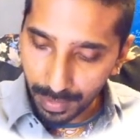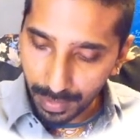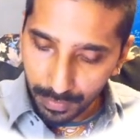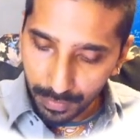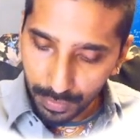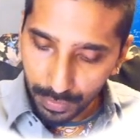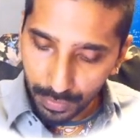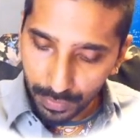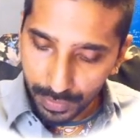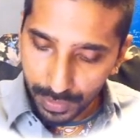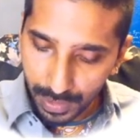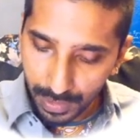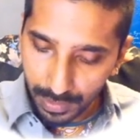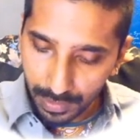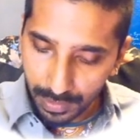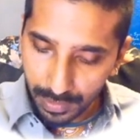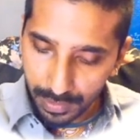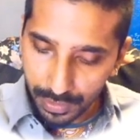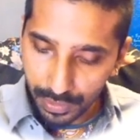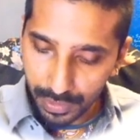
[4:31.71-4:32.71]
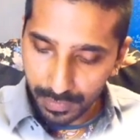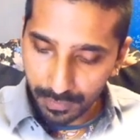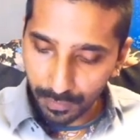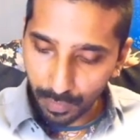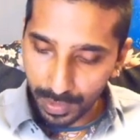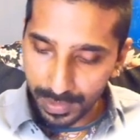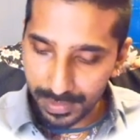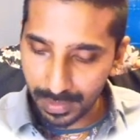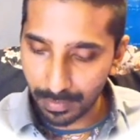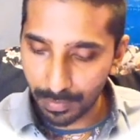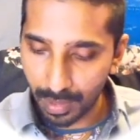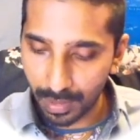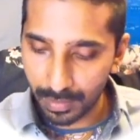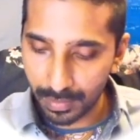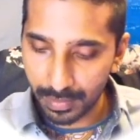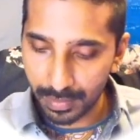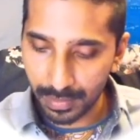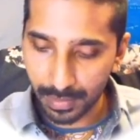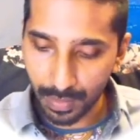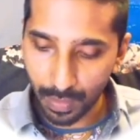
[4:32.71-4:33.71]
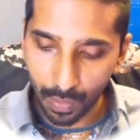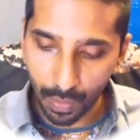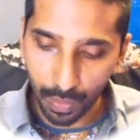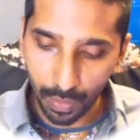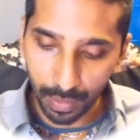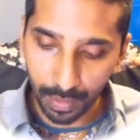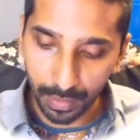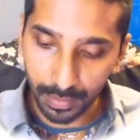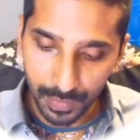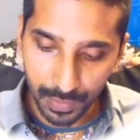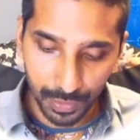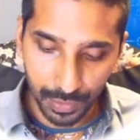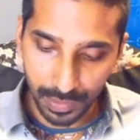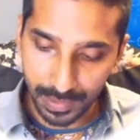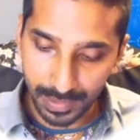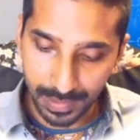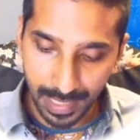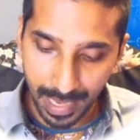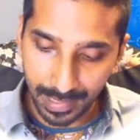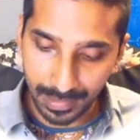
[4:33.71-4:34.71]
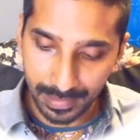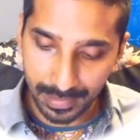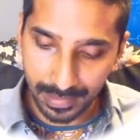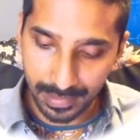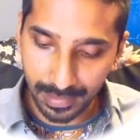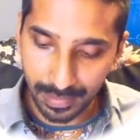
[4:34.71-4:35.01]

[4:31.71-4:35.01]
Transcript: using just voice commands or just text